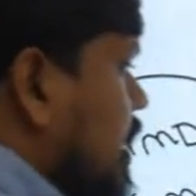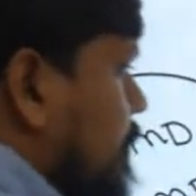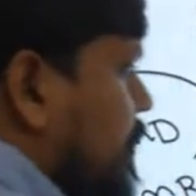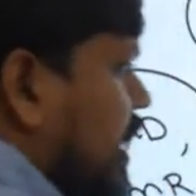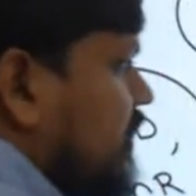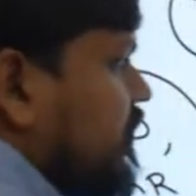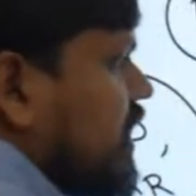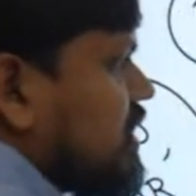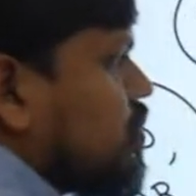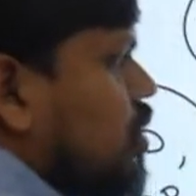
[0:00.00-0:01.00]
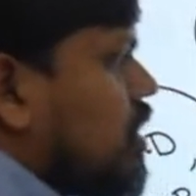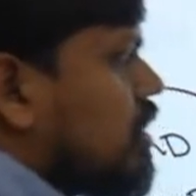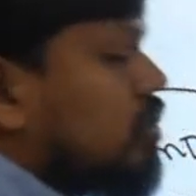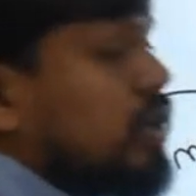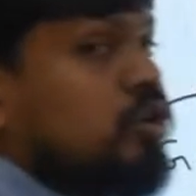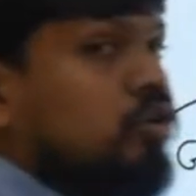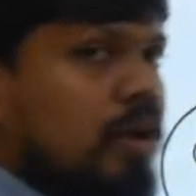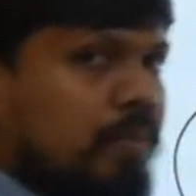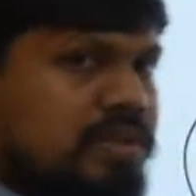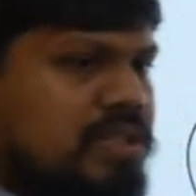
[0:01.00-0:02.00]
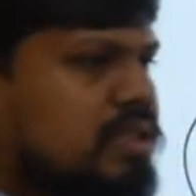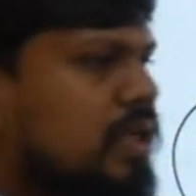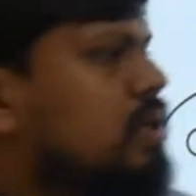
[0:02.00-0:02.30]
per phase model. Okay, to represent the